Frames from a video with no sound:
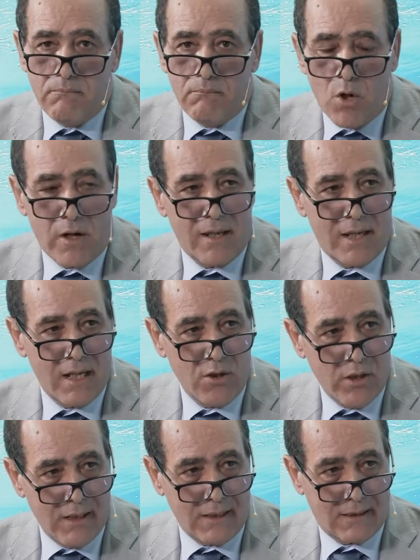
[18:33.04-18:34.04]
more than
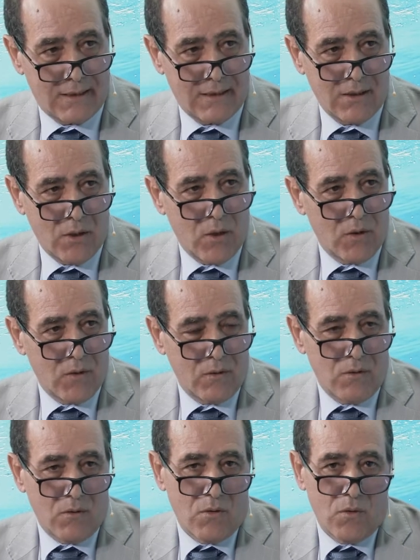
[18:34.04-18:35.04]
years,
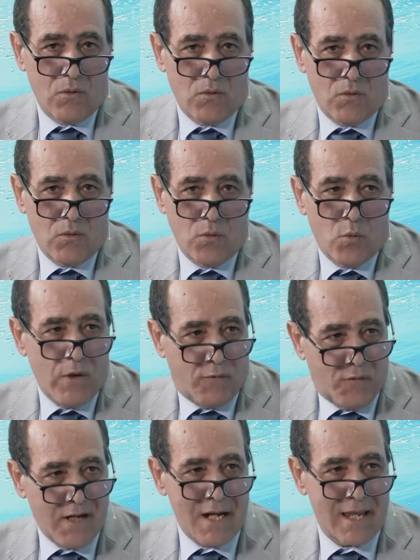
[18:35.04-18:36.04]
we
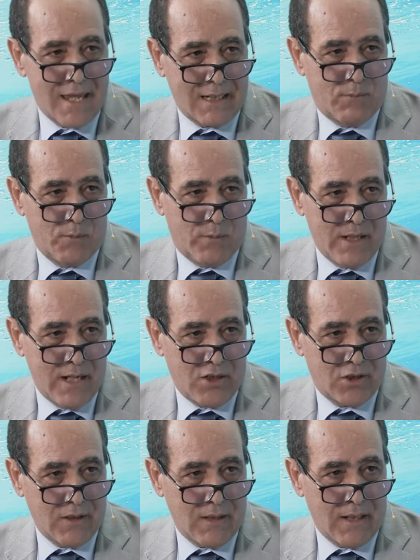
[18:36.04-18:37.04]
feel that
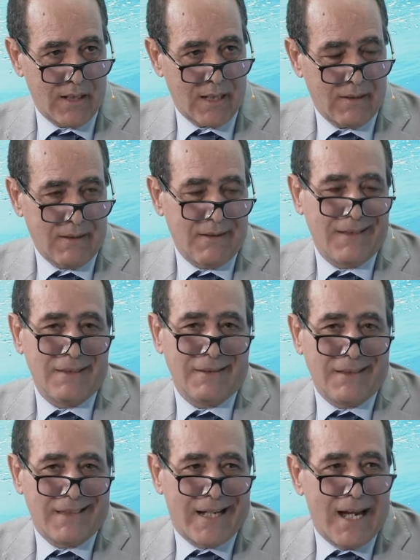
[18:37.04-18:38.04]
population that
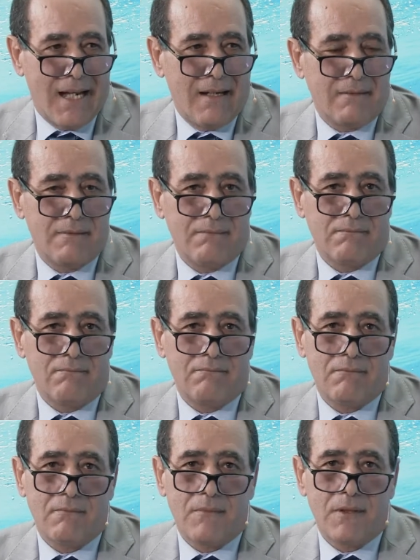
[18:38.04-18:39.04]
can
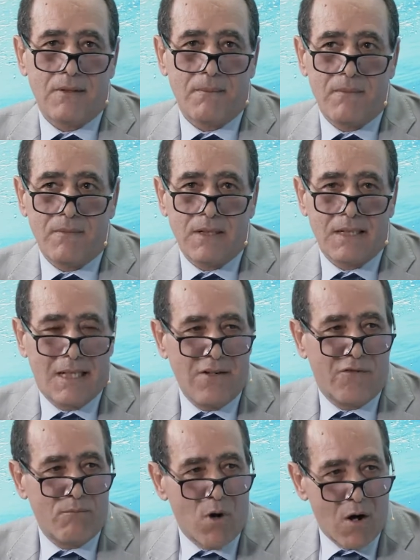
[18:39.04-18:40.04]

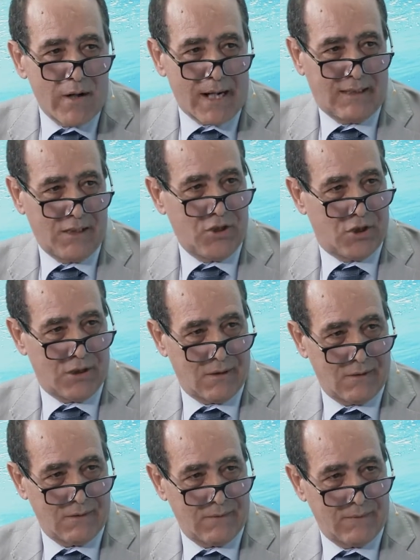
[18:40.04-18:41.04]
give more attention
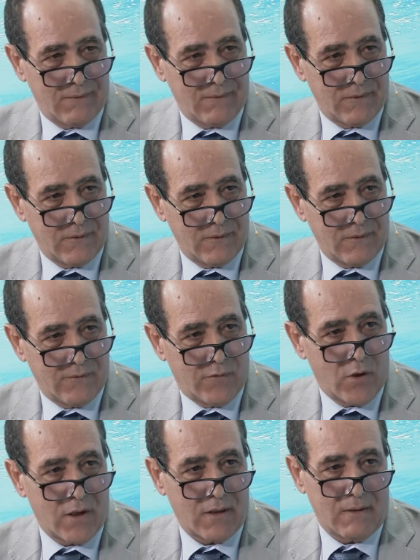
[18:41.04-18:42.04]

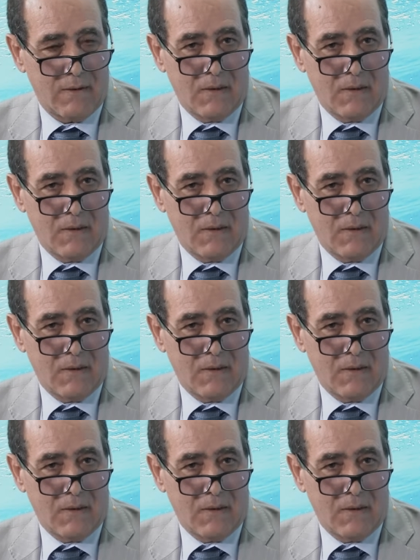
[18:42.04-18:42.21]
for